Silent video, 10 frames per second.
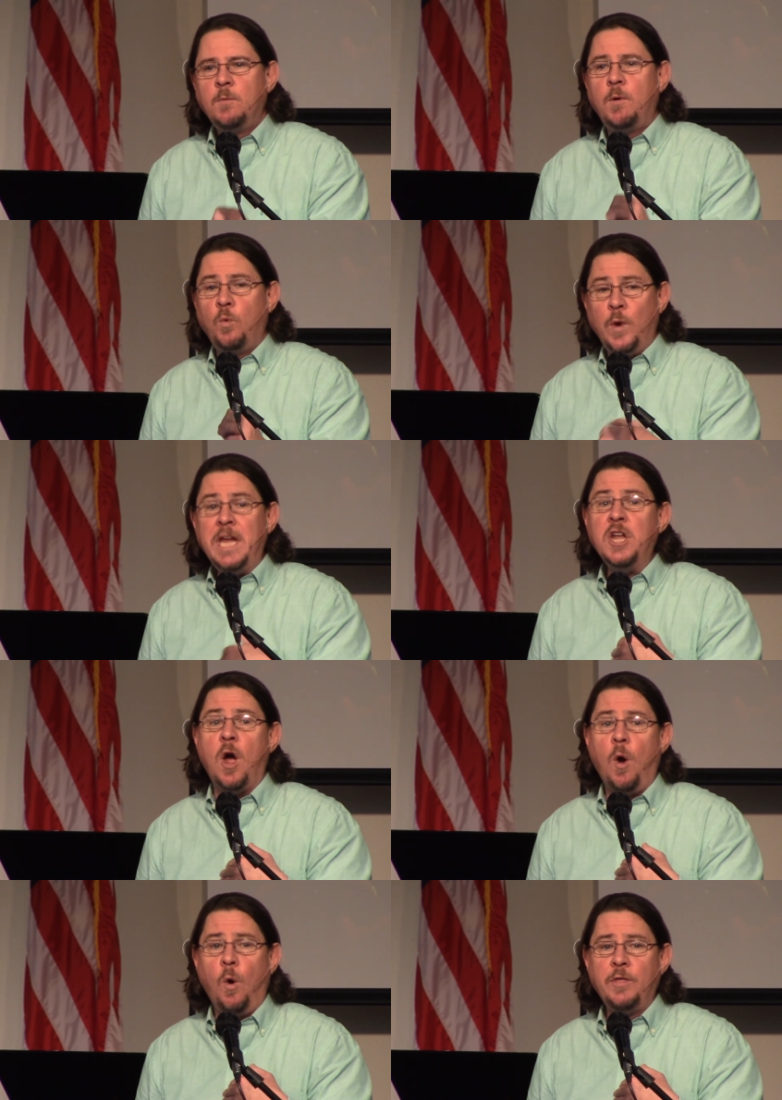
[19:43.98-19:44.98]
But we
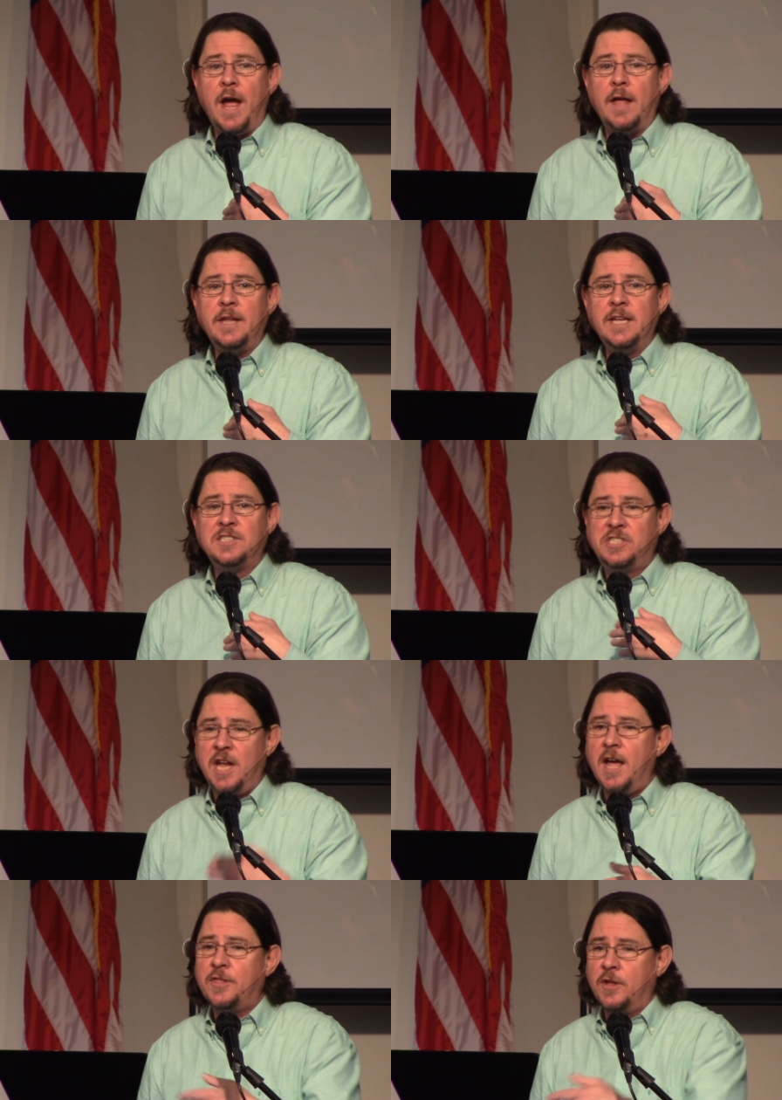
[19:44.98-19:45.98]
know that his
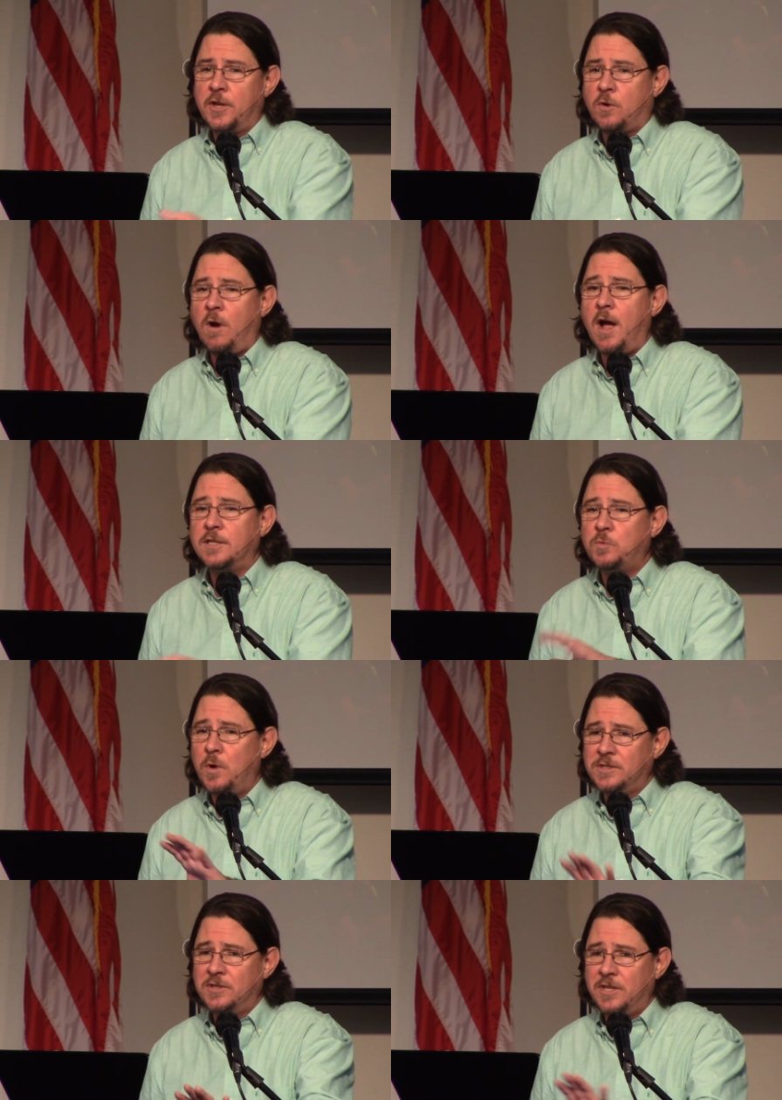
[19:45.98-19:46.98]
death on the cross
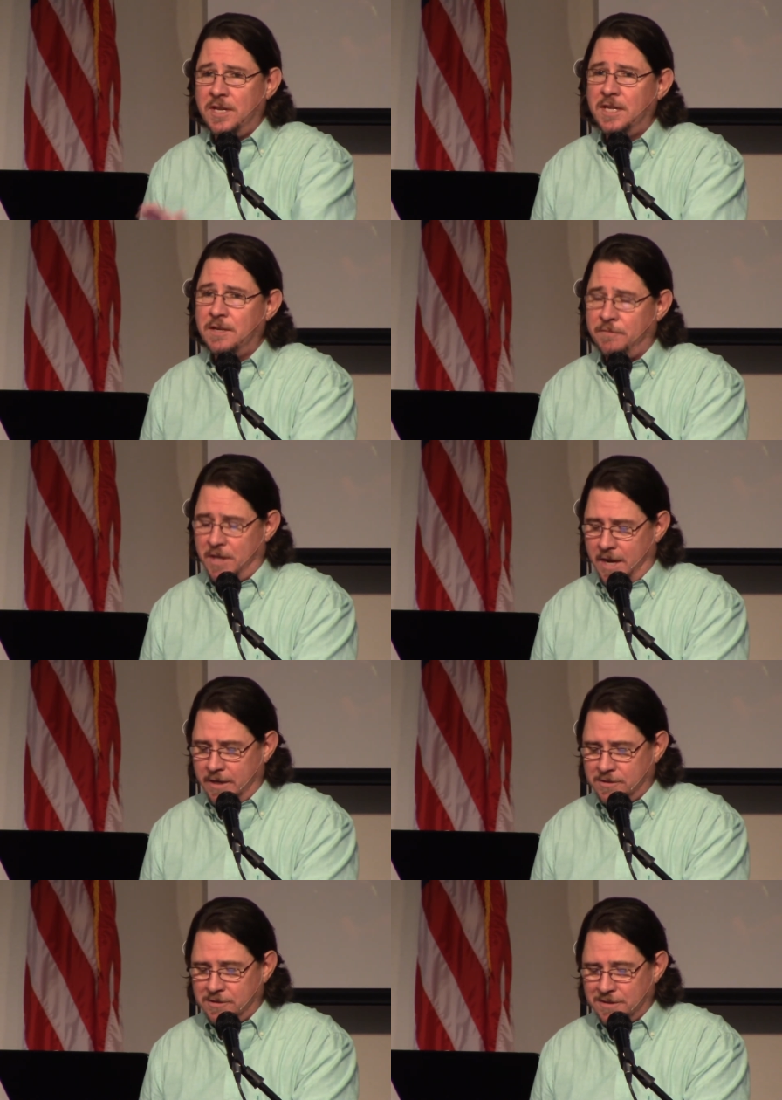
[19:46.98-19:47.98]
wasn't the end of
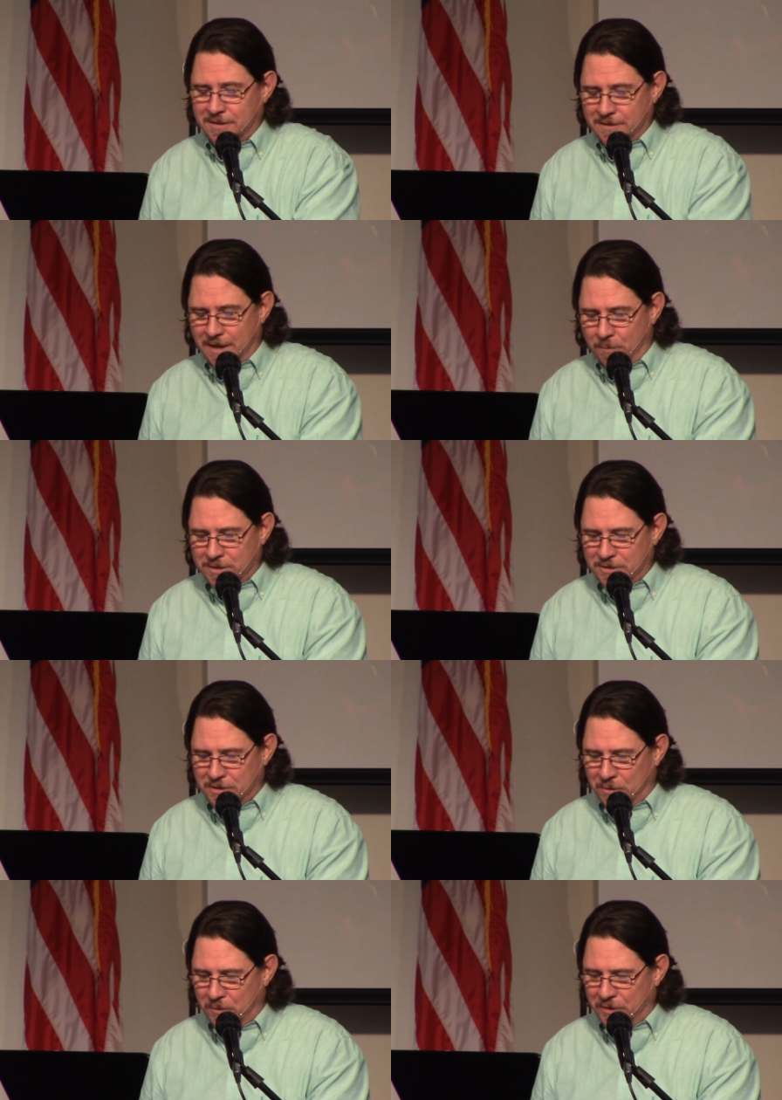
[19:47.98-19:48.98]
things, that wasn't
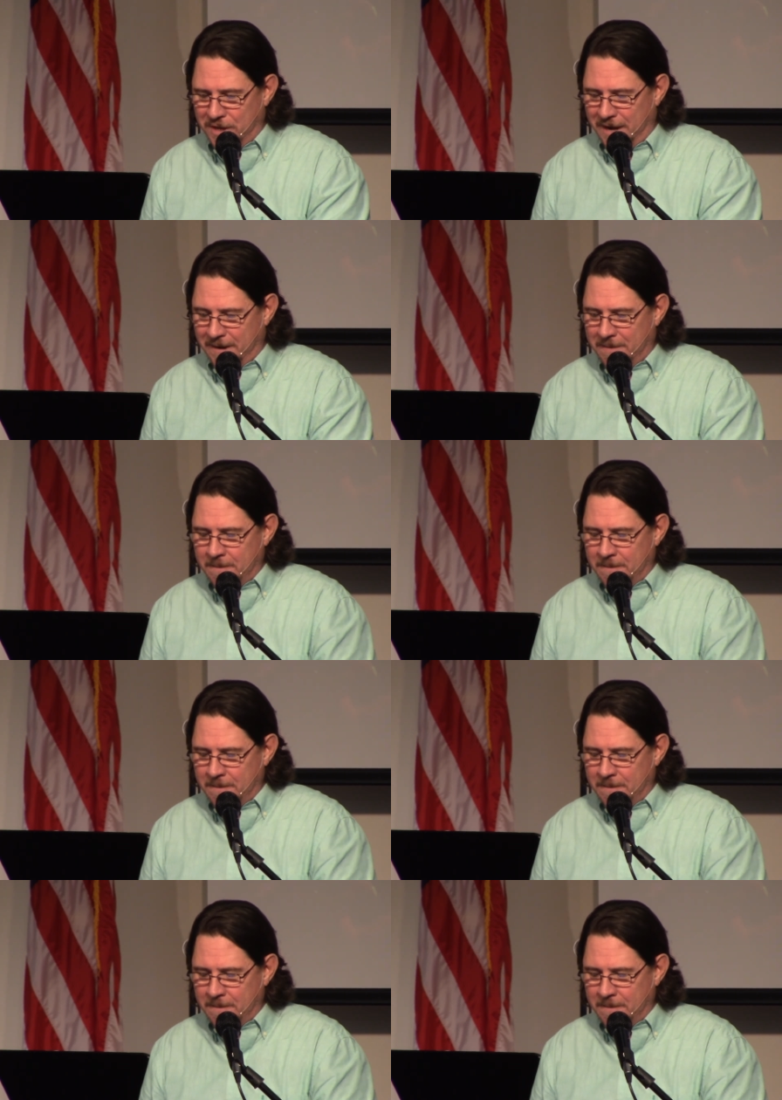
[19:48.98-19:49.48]
the whole thing.